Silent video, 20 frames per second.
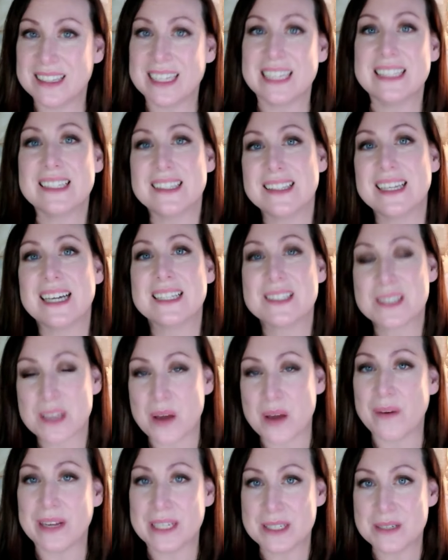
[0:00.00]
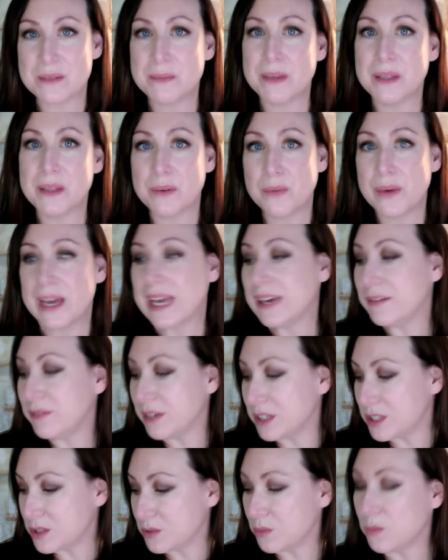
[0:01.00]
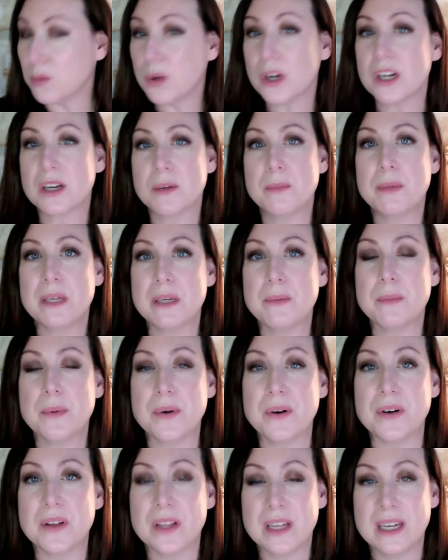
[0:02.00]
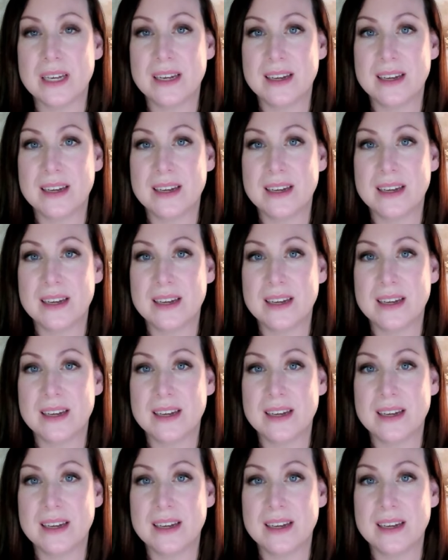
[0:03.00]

think that that's going to be the way, if we just work people,